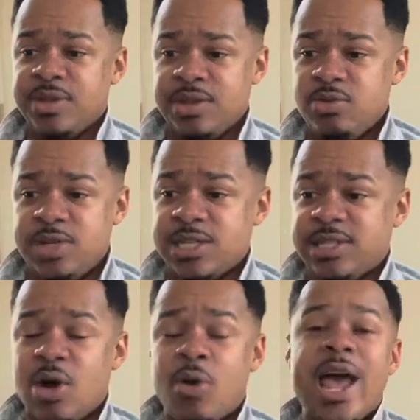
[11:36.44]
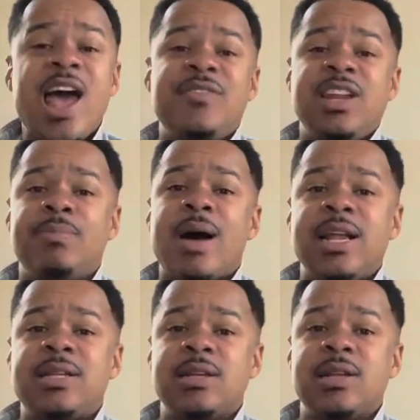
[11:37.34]
you just don't have
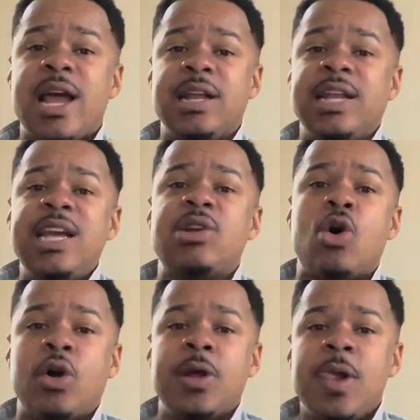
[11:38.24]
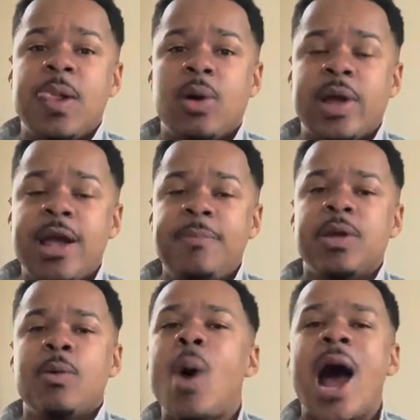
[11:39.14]
anybody to like lean on. Okay?
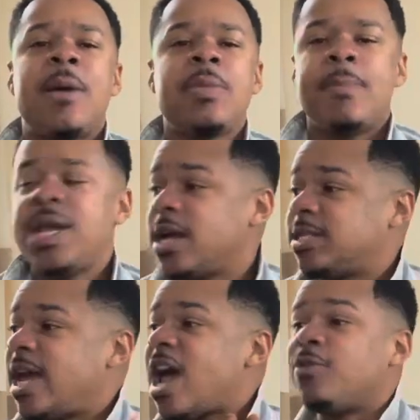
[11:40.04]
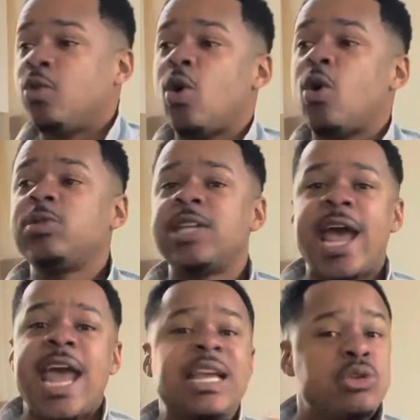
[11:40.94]
Why? Because they have grown to
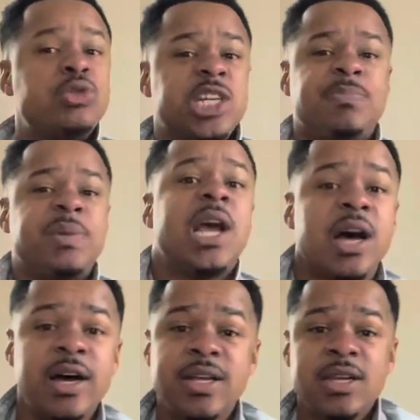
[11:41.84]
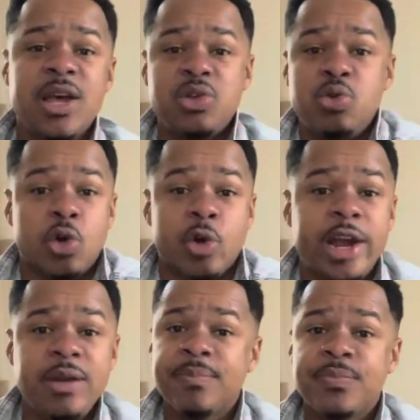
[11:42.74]
hate you just because you
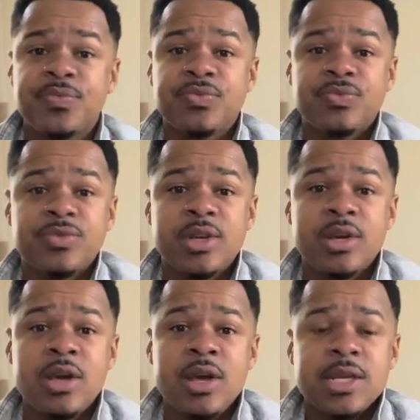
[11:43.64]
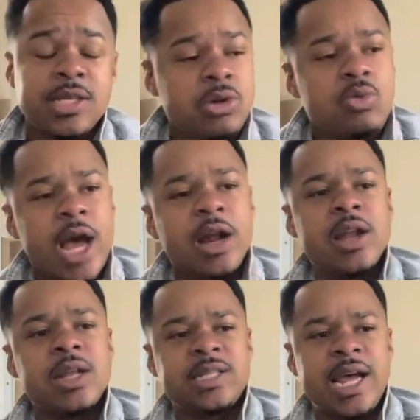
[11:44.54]
great See, you gotta
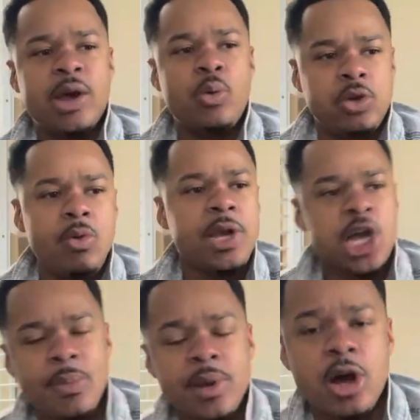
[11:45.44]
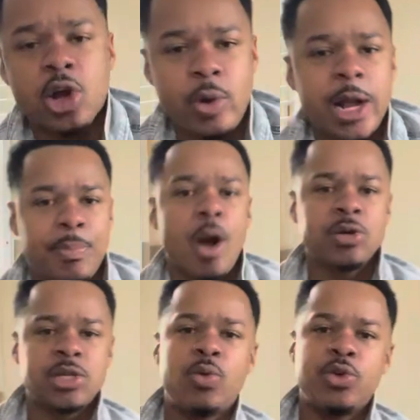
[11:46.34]
understand when you becoming a great
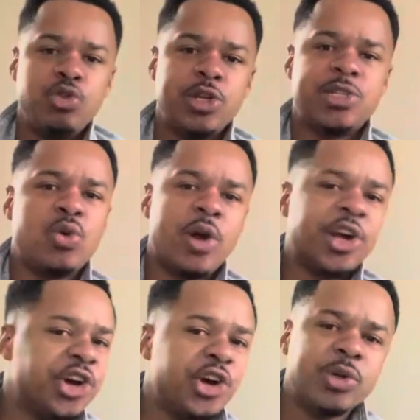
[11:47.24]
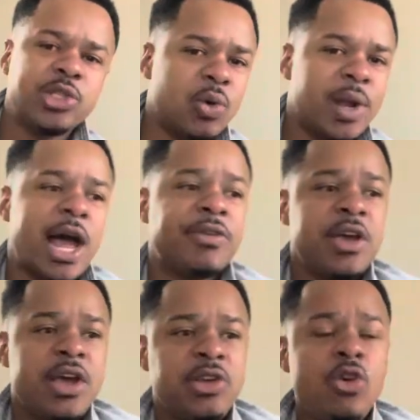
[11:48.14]
person, when you just doing good with your life,
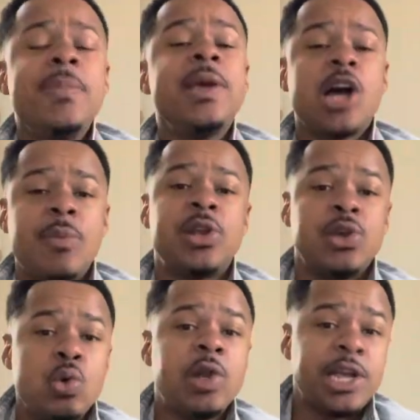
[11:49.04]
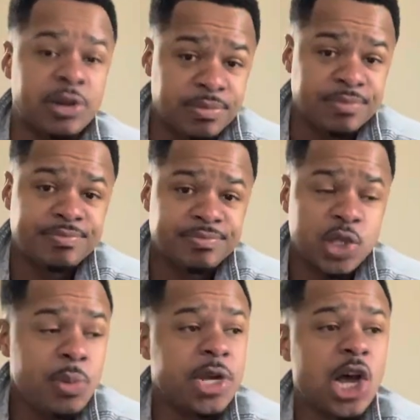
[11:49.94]
you become the new leader.
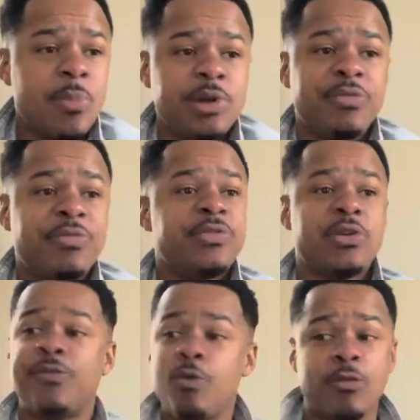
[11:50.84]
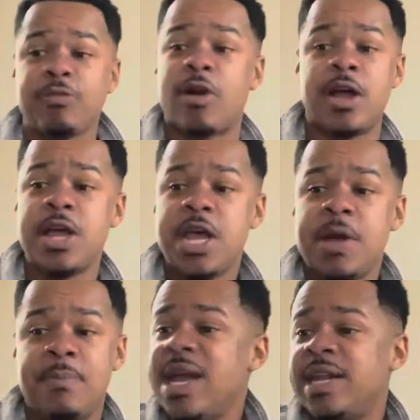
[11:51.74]
You become the the forefront.
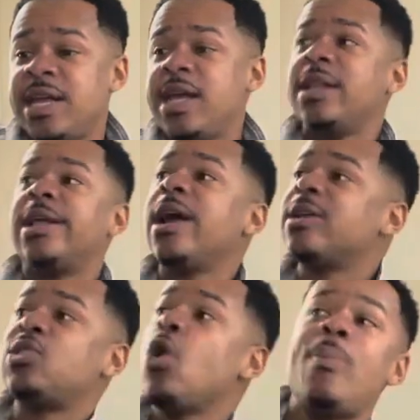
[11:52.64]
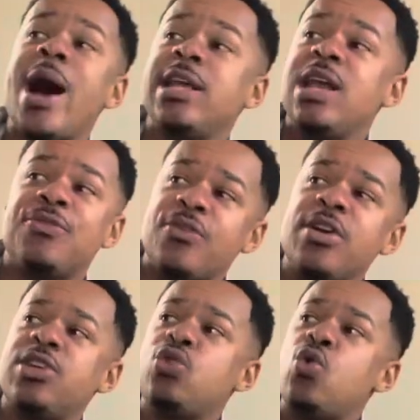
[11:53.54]
Meaning there is nobody in
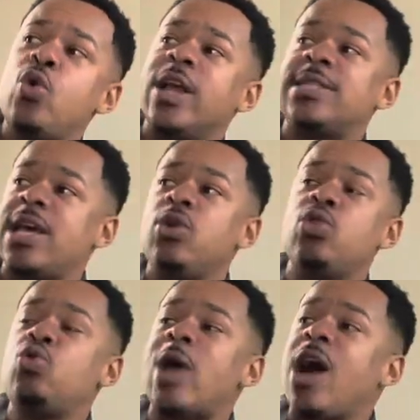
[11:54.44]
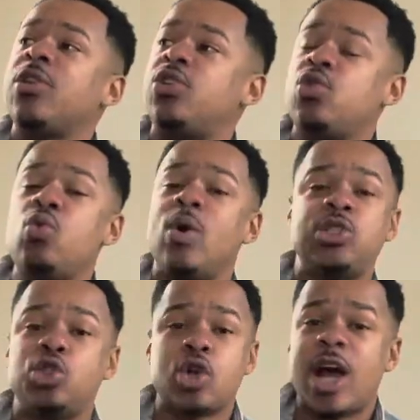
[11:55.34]
front of you who can tell you how to do what
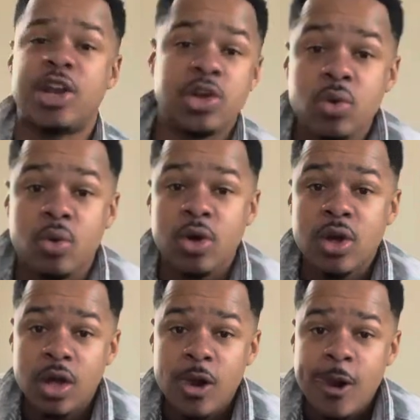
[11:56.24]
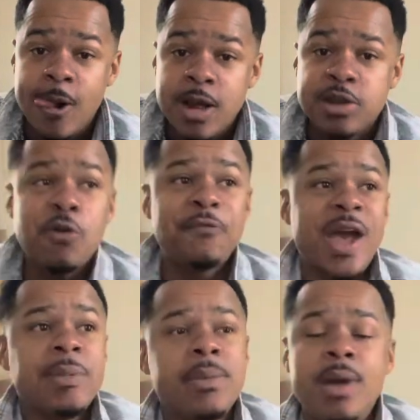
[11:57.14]
you're trying to do. Your
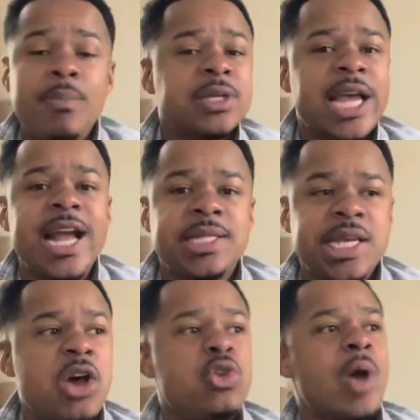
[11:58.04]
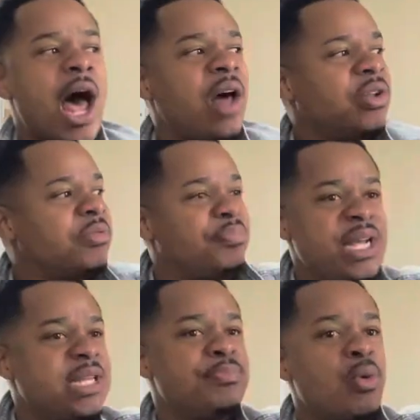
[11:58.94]
family members can't tell you how to
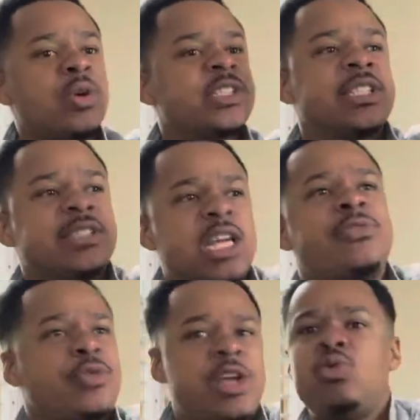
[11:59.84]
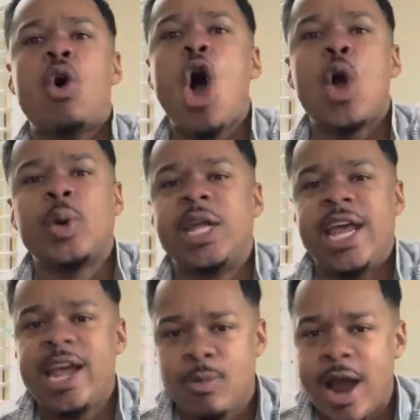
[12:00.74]
be more successful than you
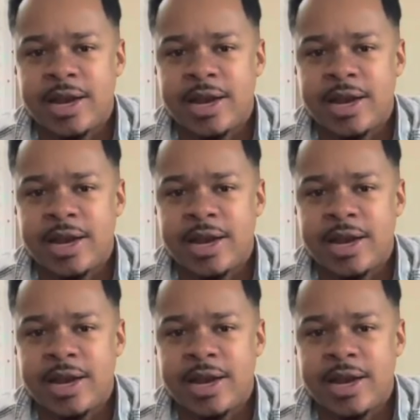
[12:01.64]
already at right